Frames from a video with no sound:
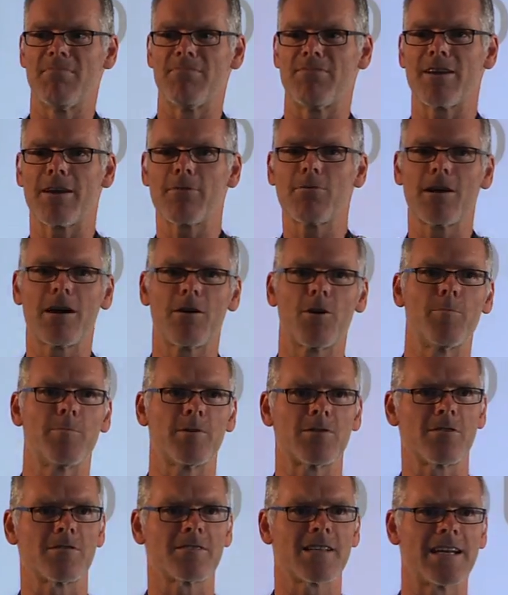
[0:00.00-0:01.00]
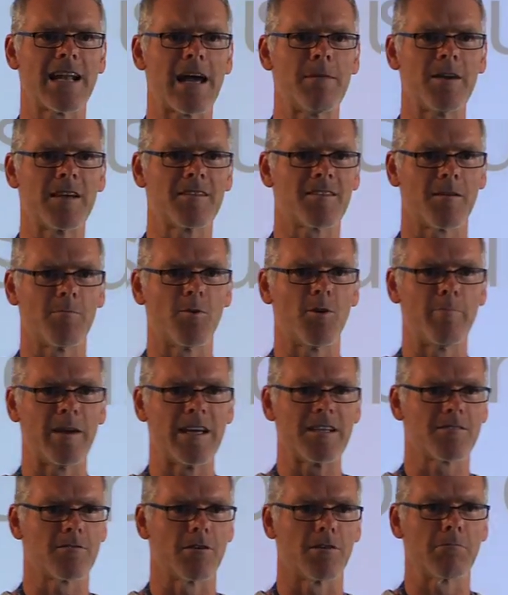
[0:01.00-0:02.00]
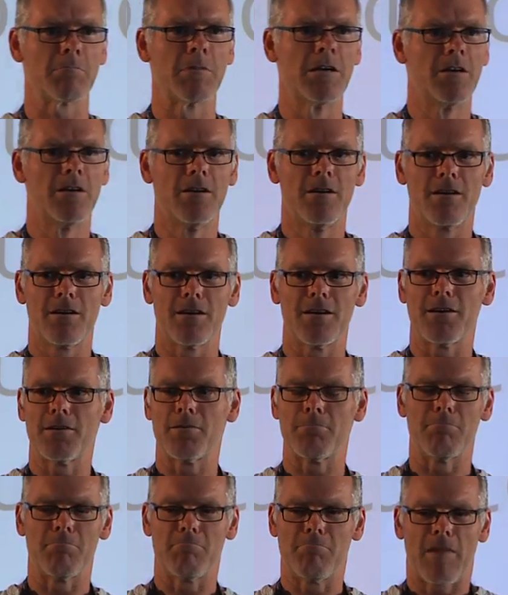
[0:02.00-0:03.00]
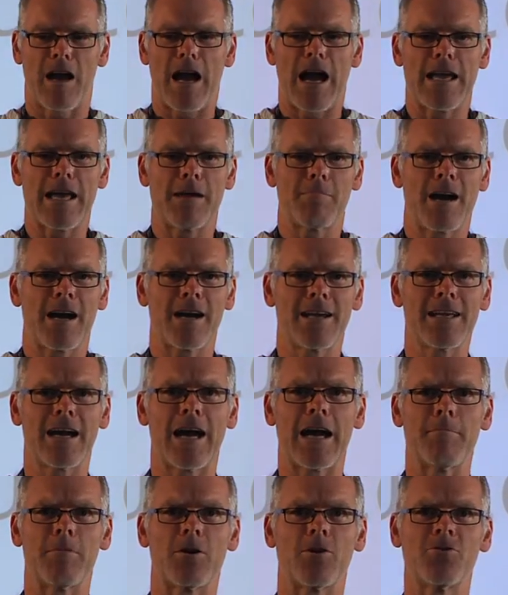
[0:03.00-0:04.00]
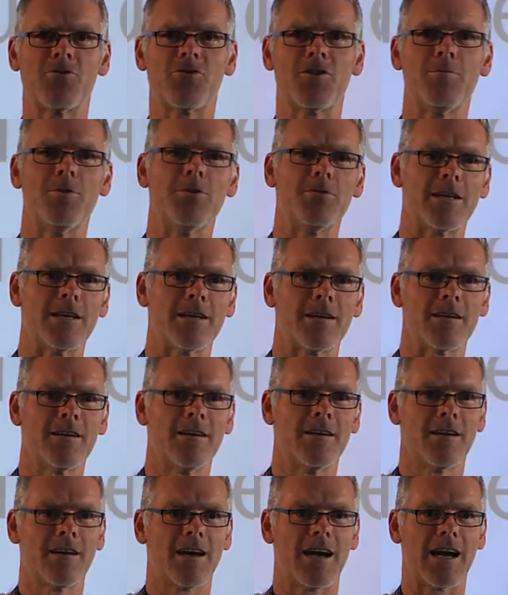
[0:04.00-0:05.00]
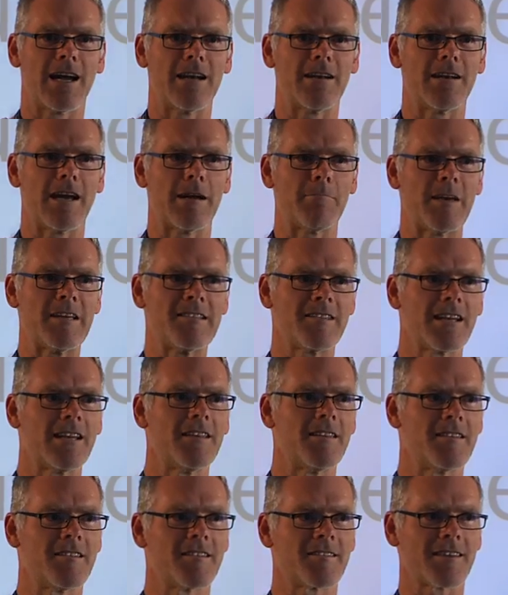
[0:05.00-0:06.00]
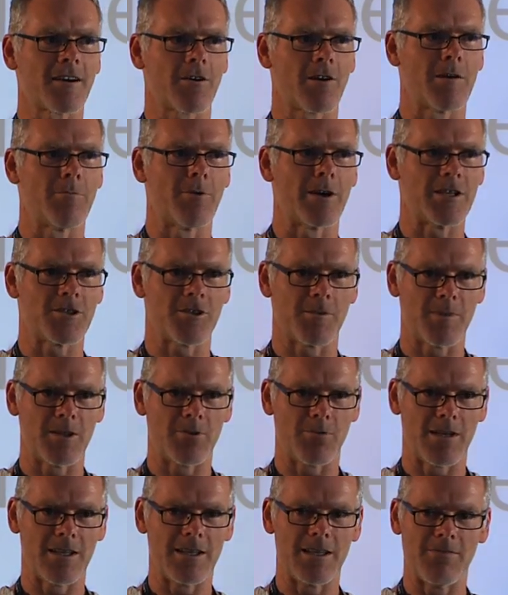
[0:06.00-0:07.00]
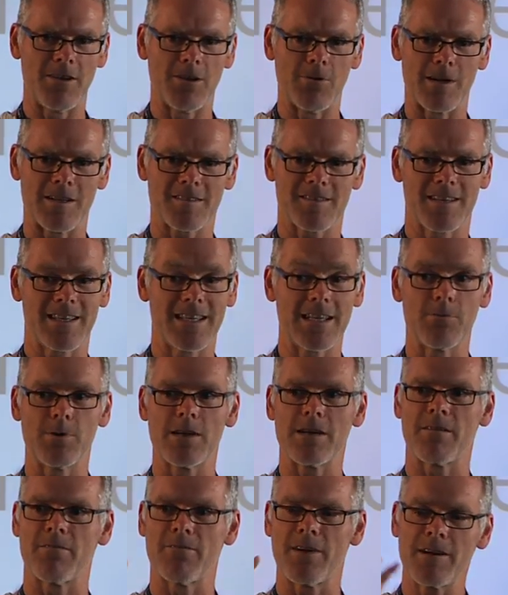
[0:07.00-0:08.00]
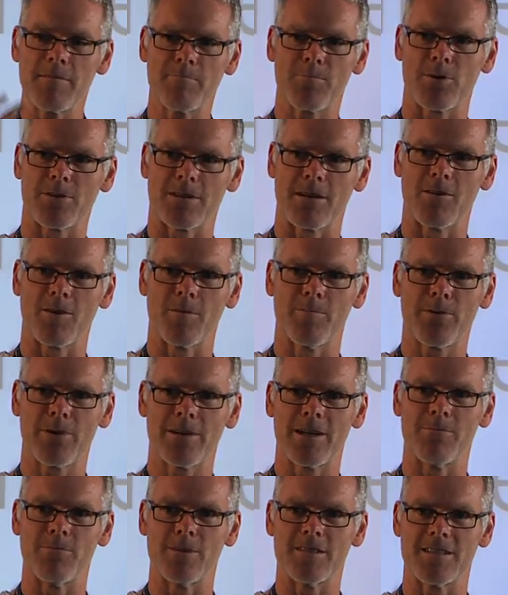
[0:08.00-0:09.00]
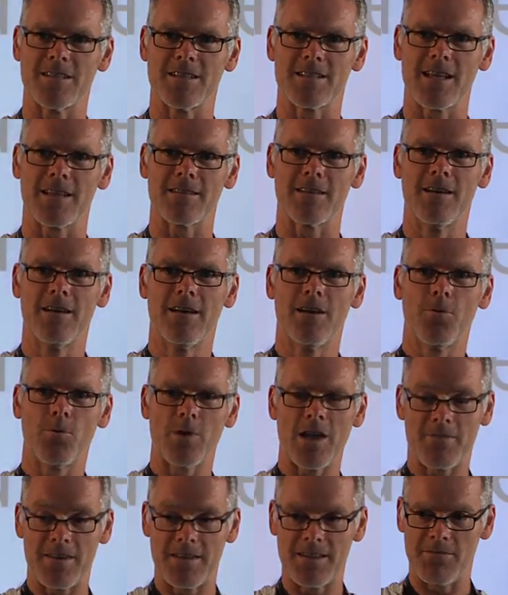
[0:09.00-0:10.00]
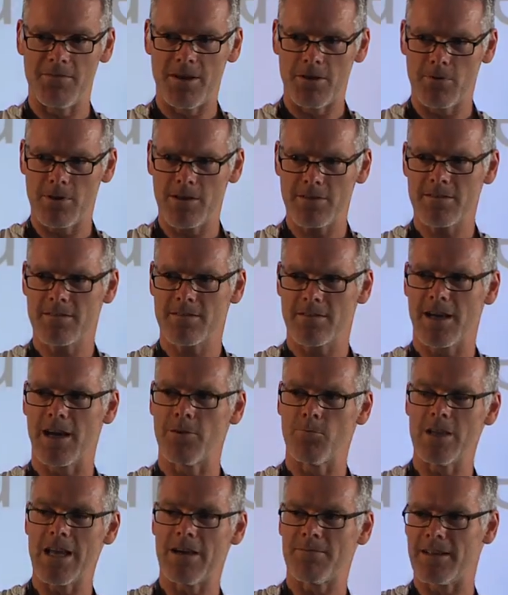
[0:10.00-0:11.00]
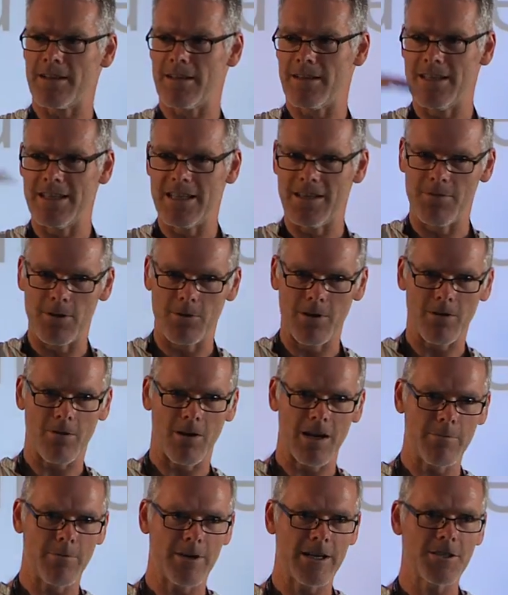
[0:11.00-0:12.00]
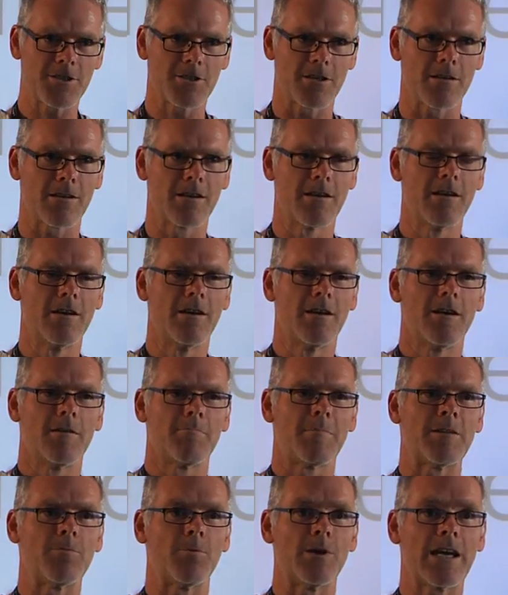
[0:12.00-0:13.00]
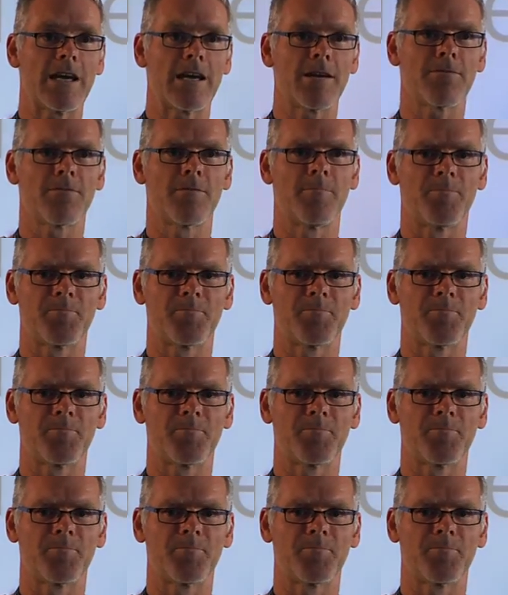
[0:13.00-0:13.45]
regular open source dynamics are more based on uh, I am I, I'm contributing, and, and, basically this is a collaboration between individuals. Here we have a very important component, which is that we have individuals and we have an individual collaboration, but we have